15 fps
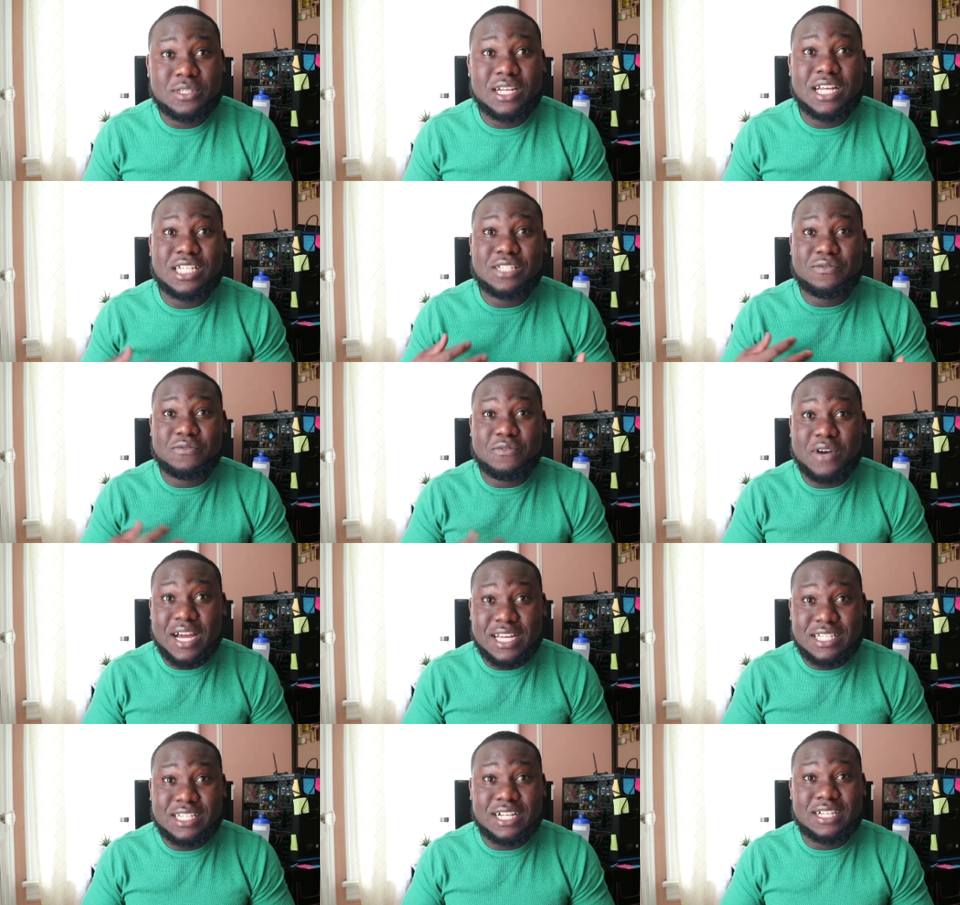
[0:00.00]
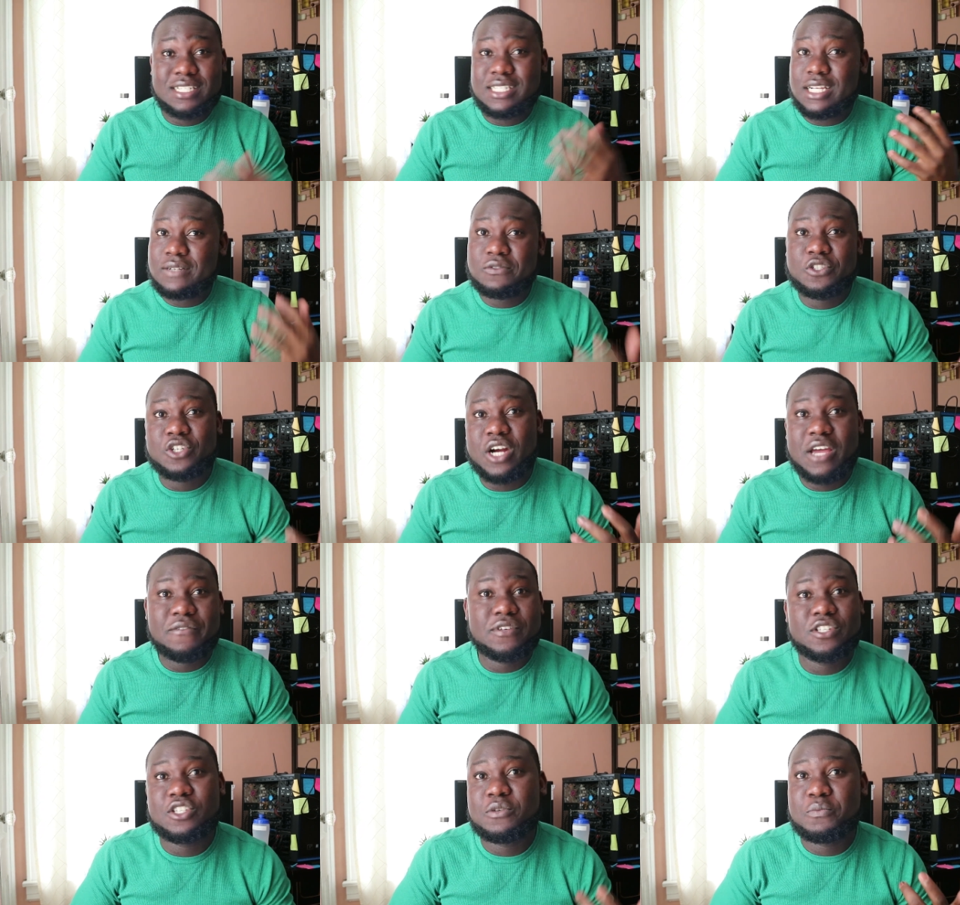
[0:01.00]
So that's vital.
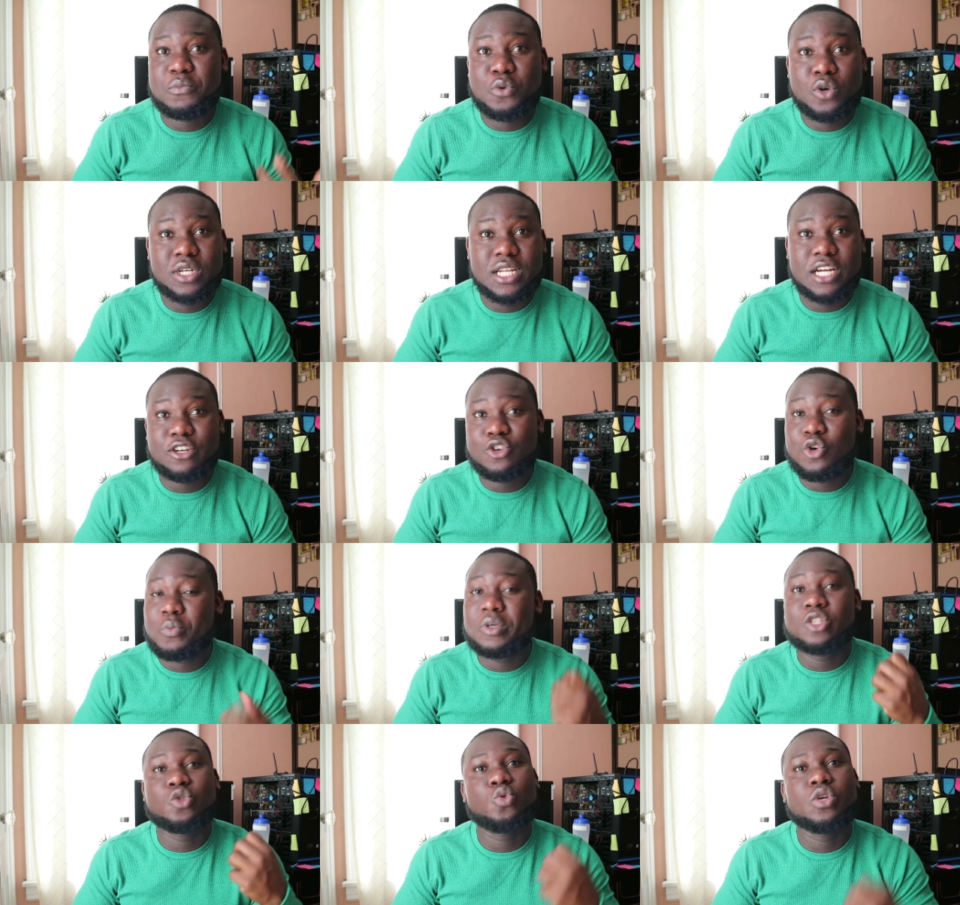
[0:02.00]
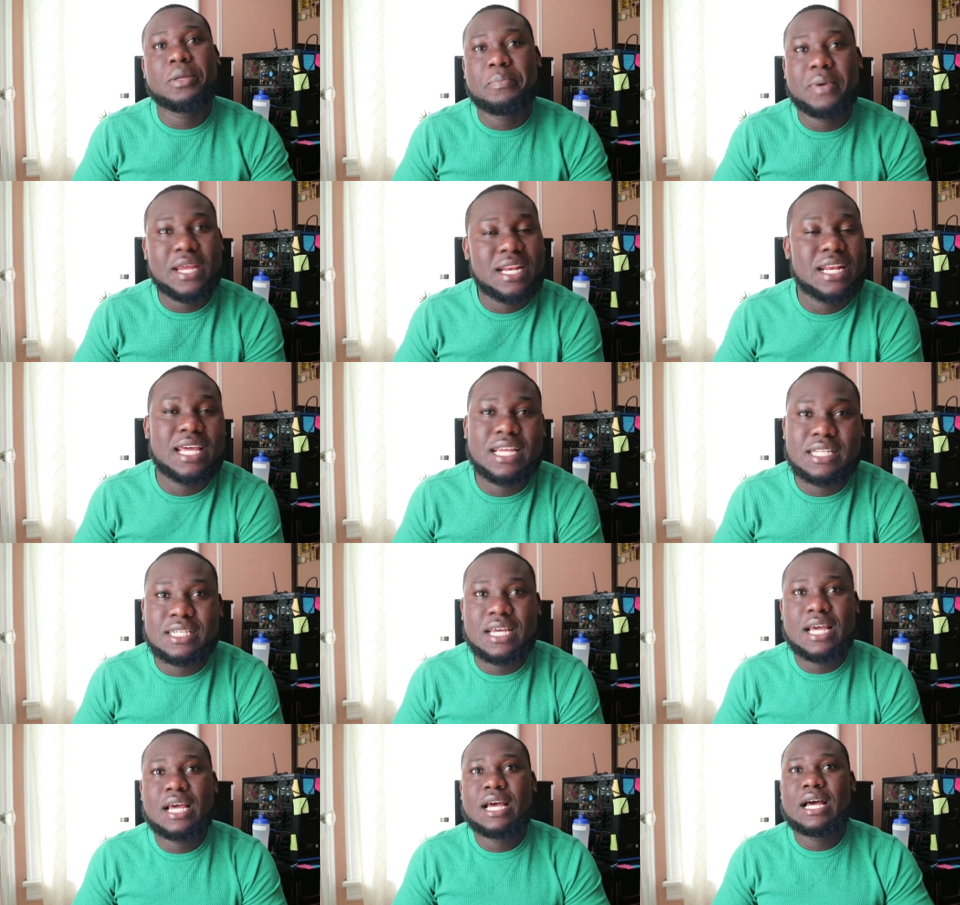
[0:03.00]
Self-drive is important. Don't be too dependent.
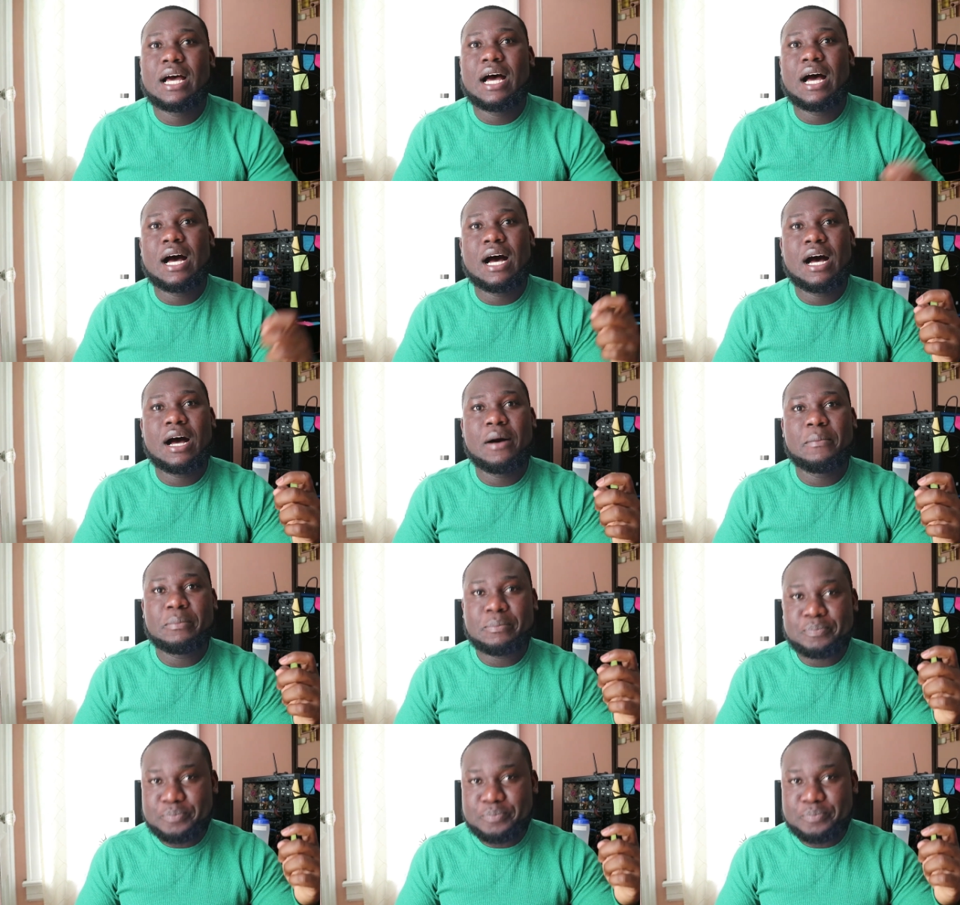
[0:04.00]
So